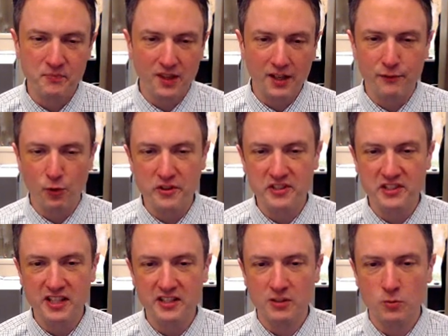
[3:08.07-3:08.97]
And for the
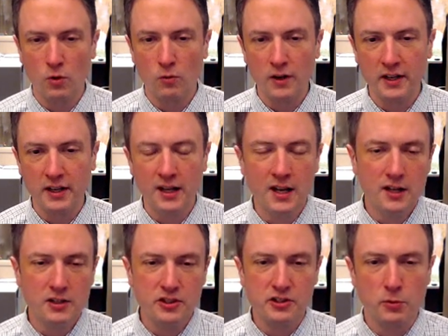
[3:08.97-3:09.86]
season, we're running
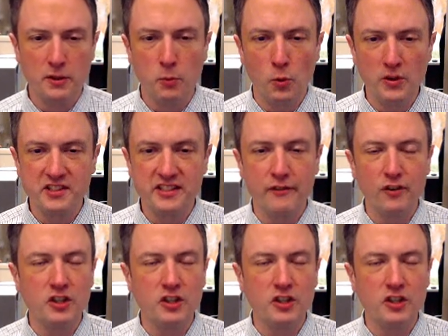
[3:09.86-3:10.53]
just 3.7